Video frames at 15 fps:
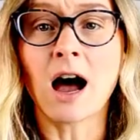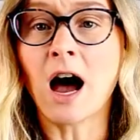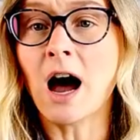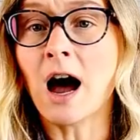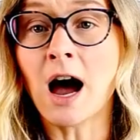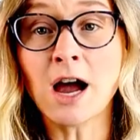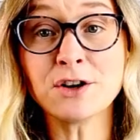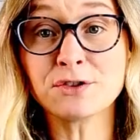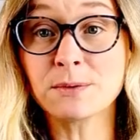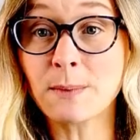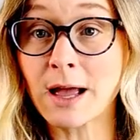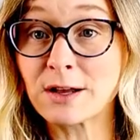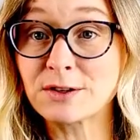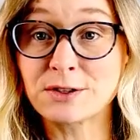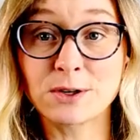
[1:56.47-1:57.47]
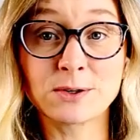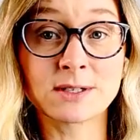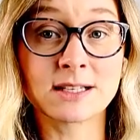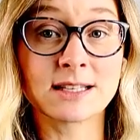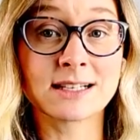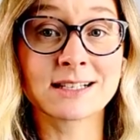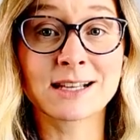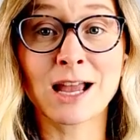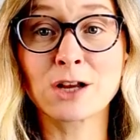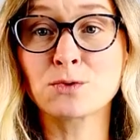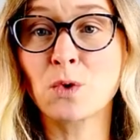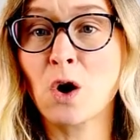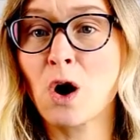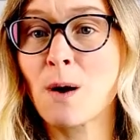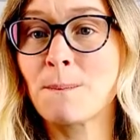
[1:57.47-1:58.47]
100 milestones in the
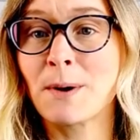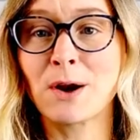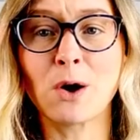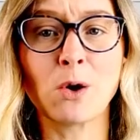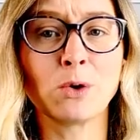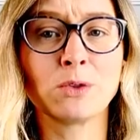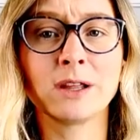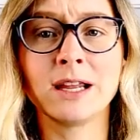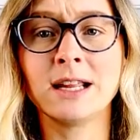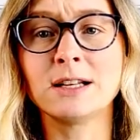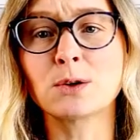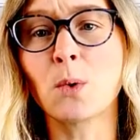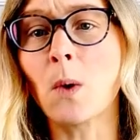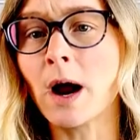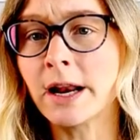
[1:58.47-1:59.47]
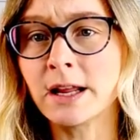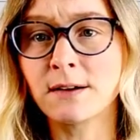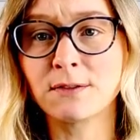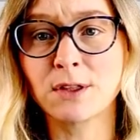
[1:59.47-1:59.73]
schedule, but only 20 of